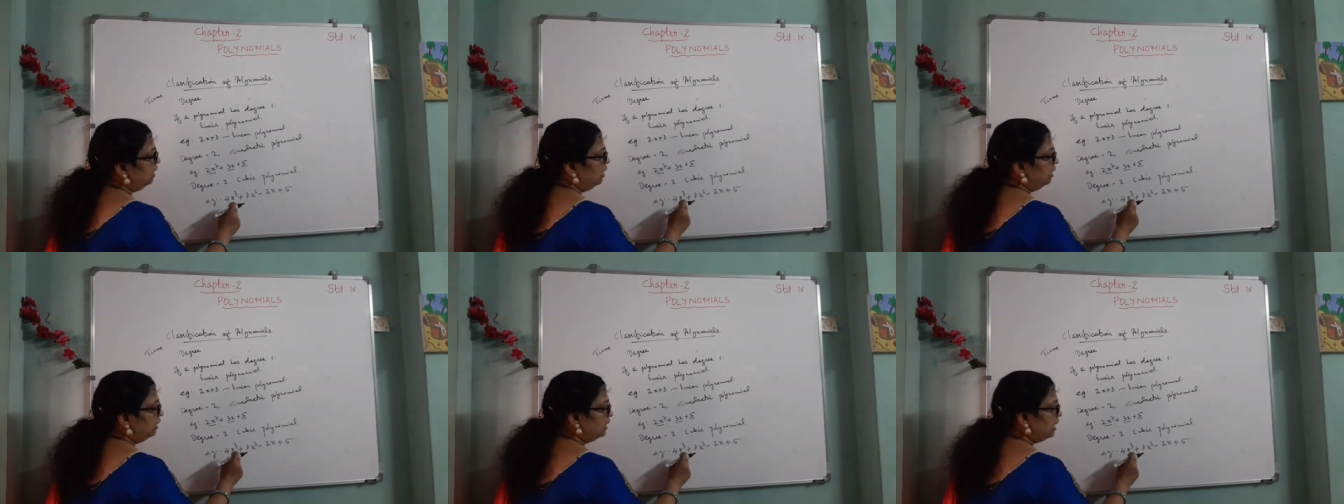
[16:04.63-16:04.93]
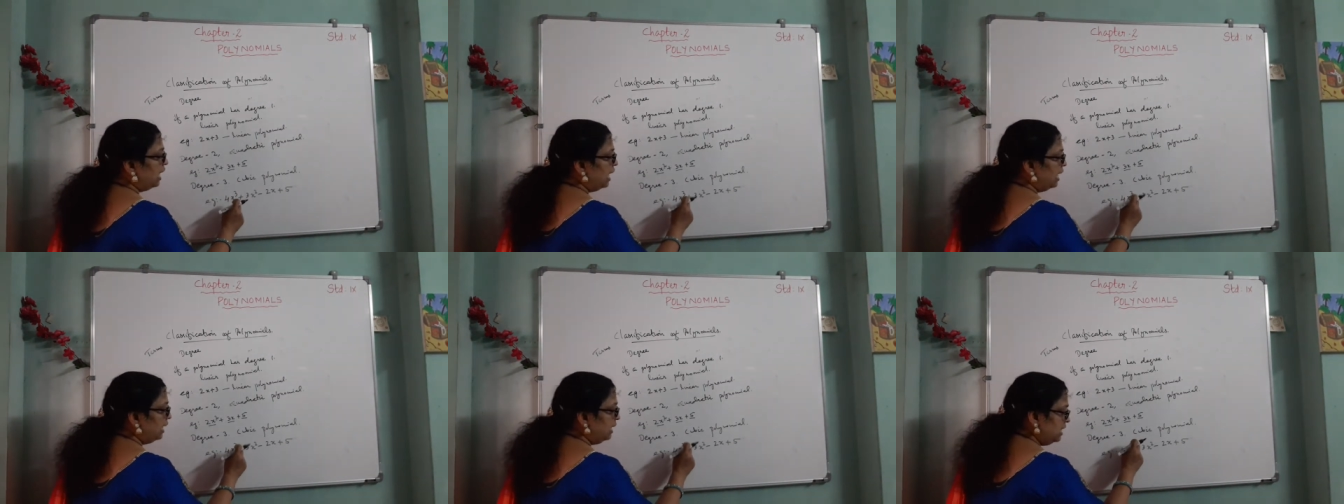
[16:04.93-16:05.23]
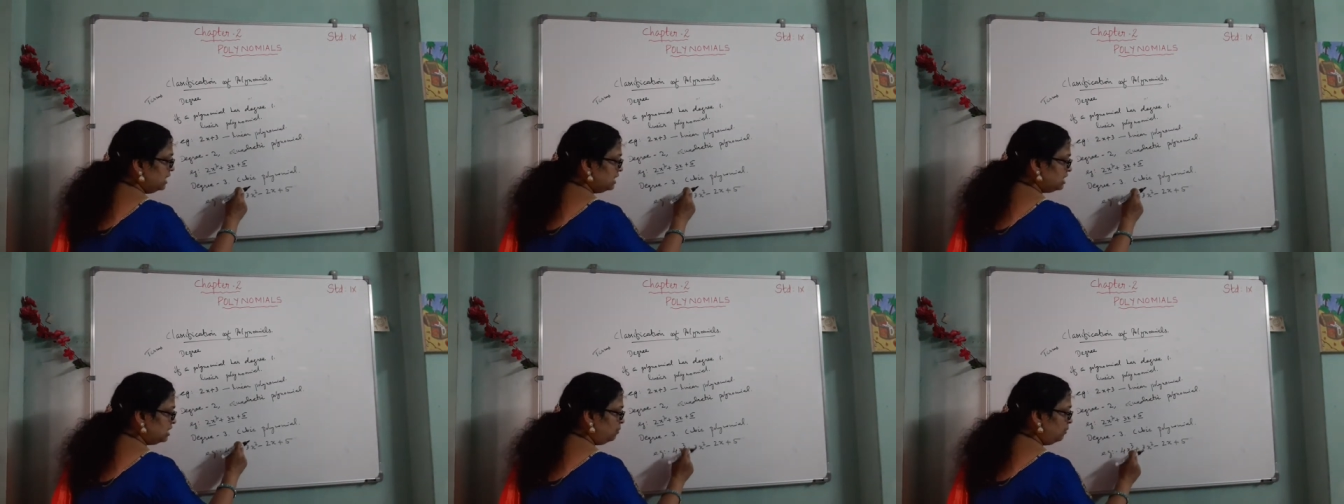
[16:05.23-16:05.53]
the
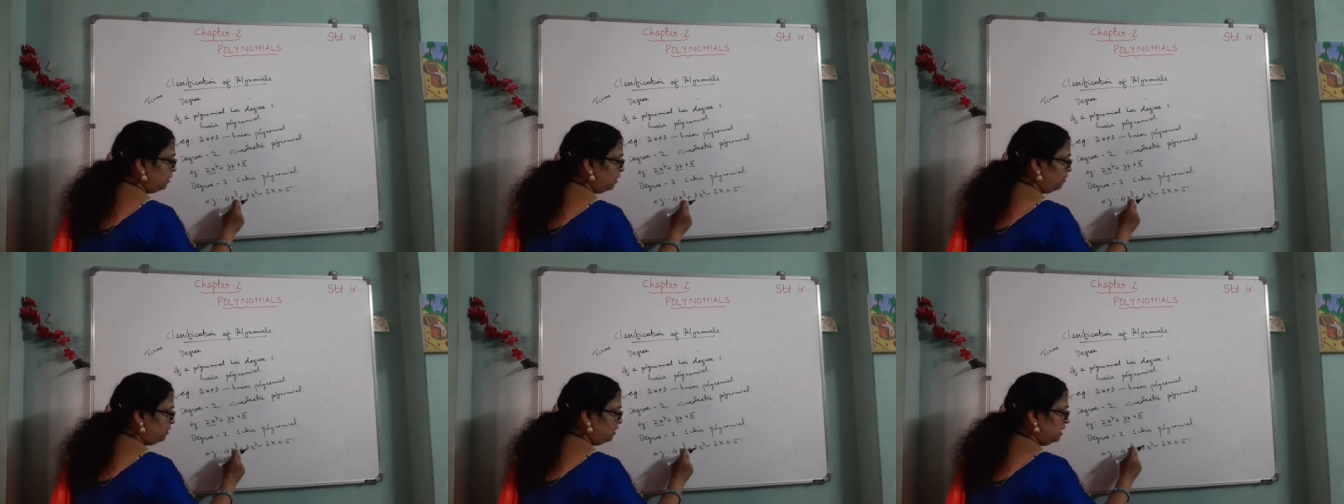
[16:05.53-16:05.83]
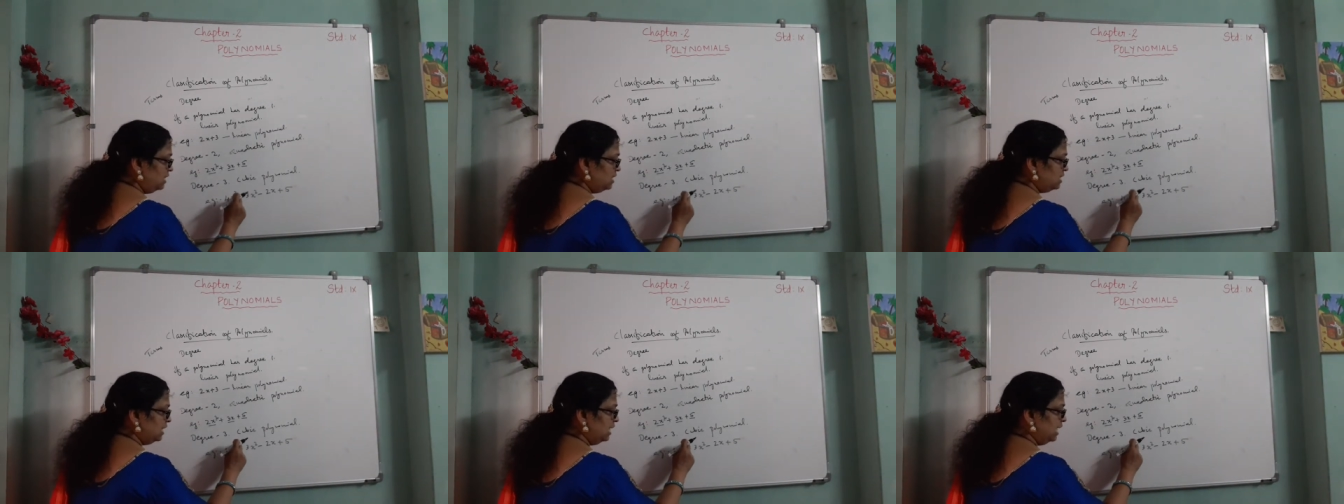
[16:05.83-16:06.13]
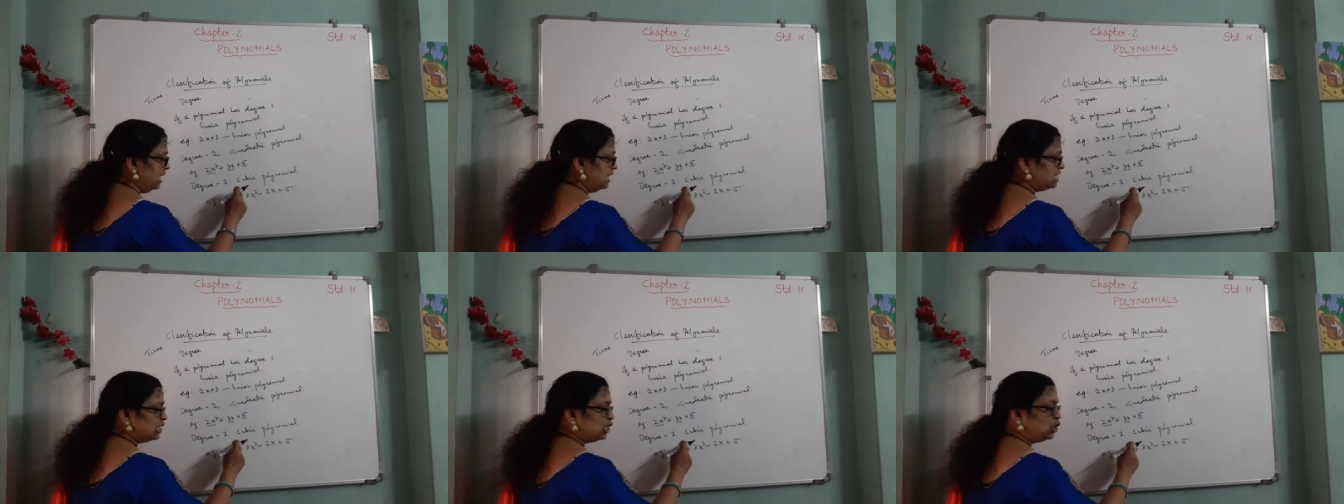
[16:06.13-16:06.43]
highest power is
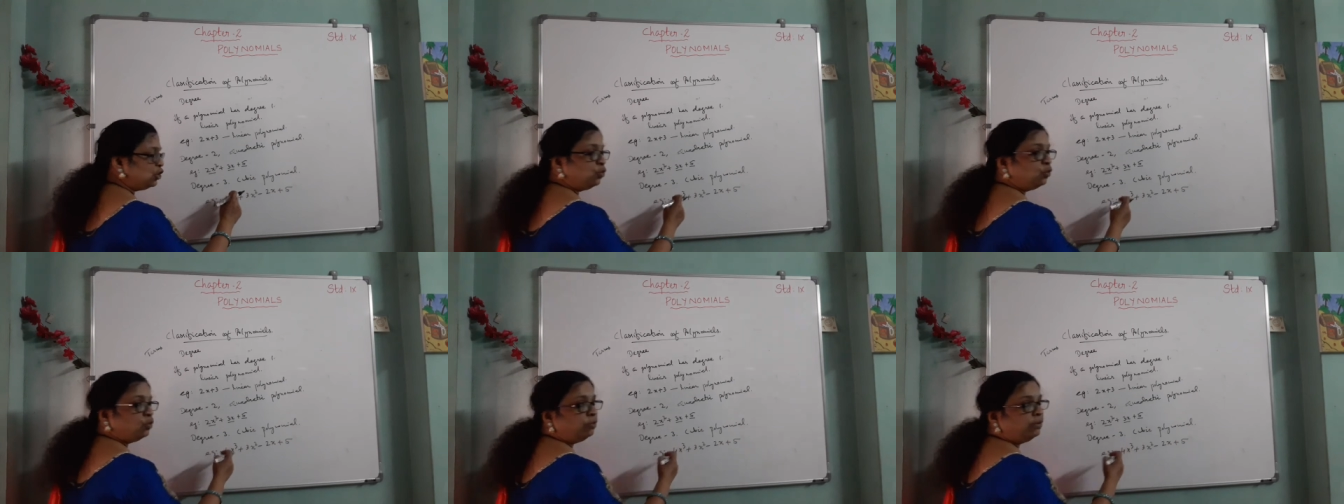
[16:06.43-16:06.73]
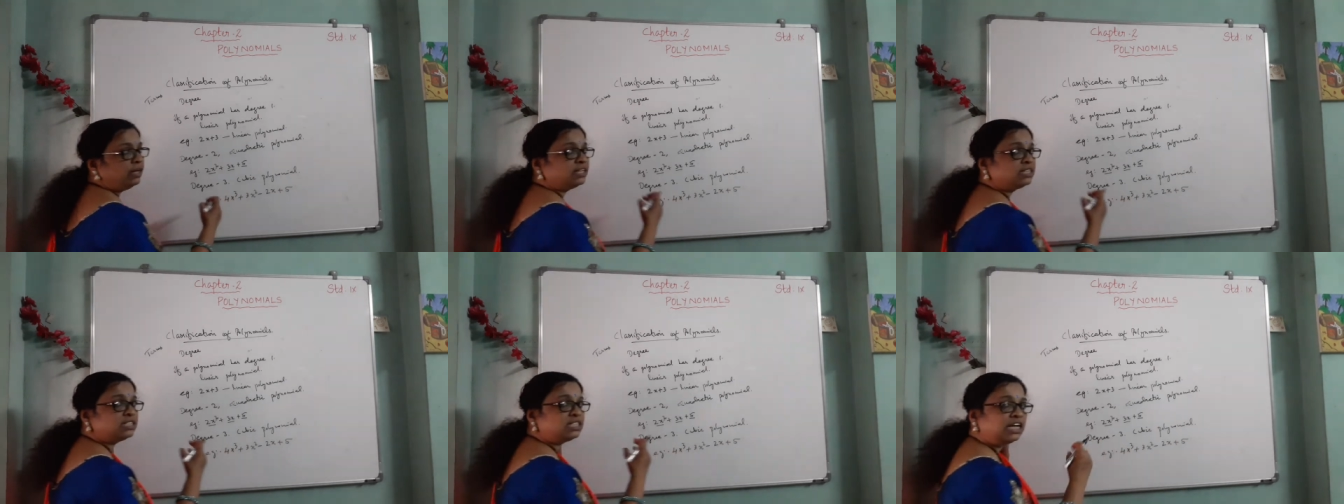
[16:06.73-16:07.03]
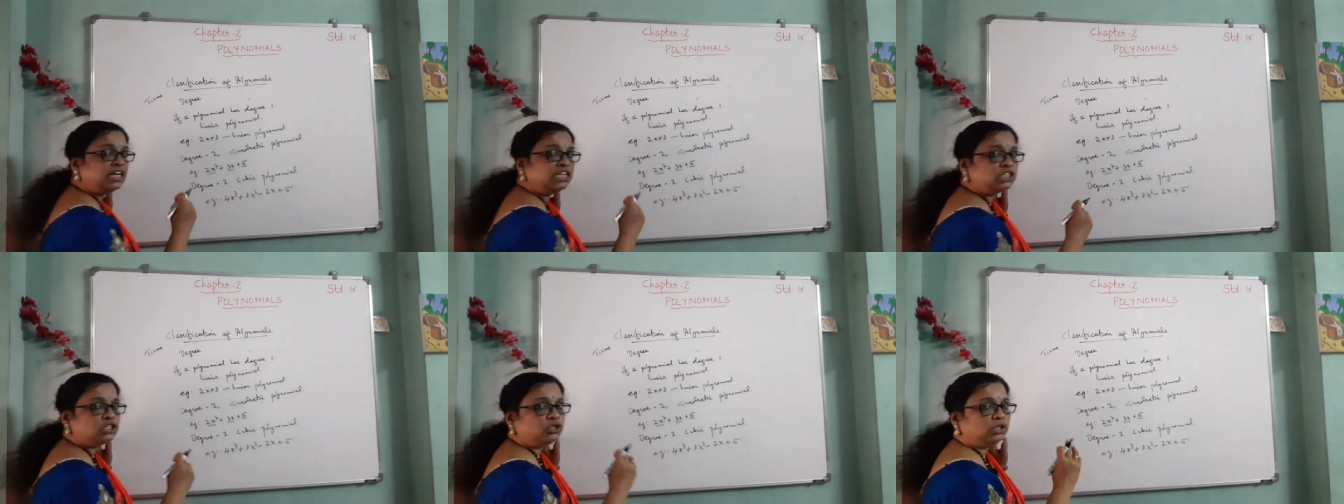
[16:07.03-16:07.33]
s cube, x
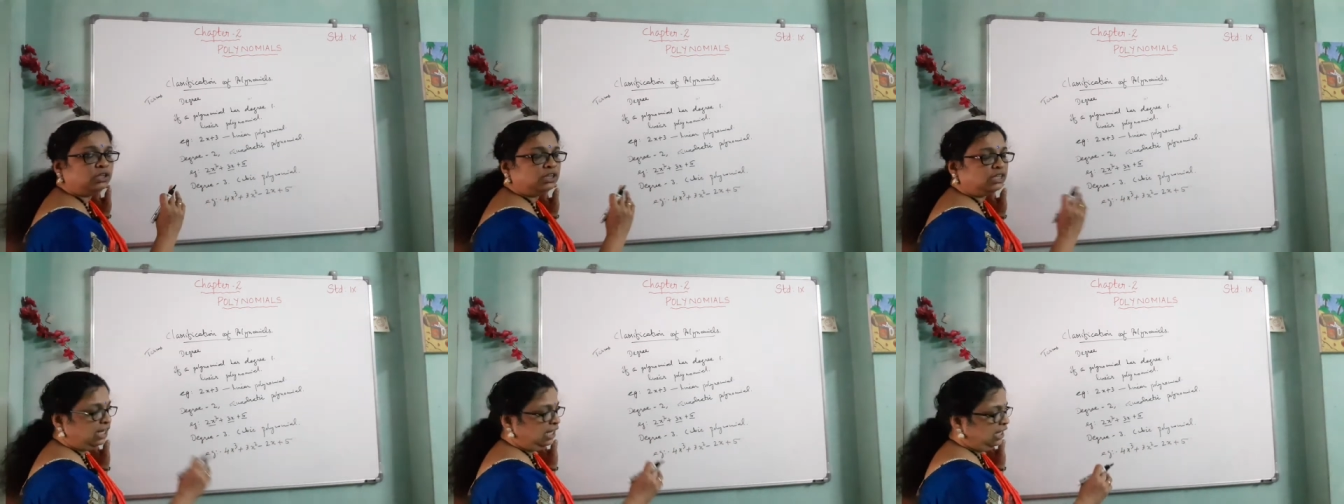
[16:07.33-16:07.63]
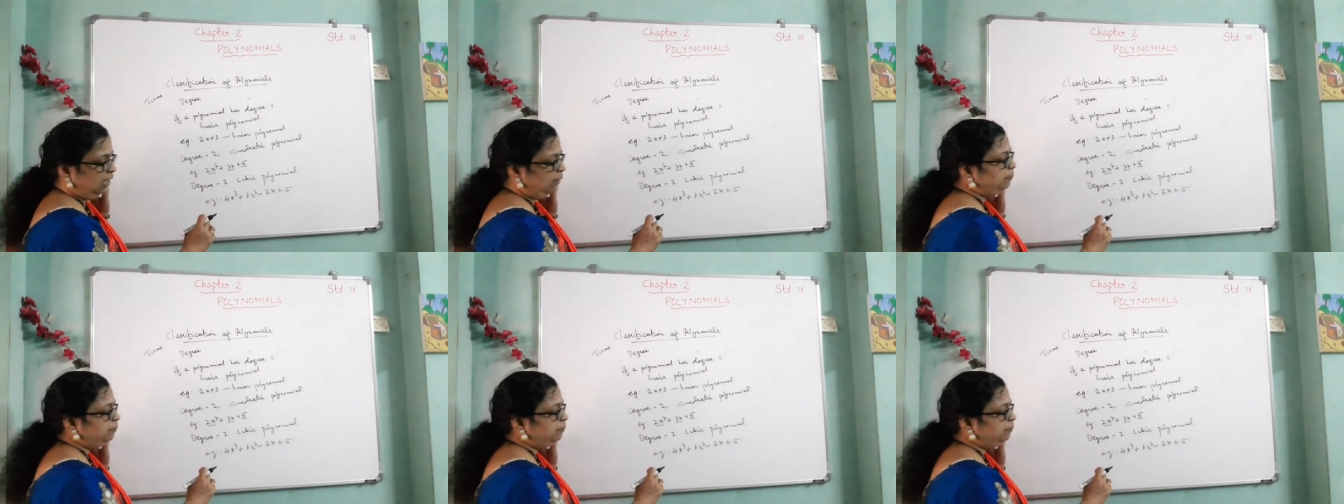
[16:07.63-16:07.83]
raised to 3.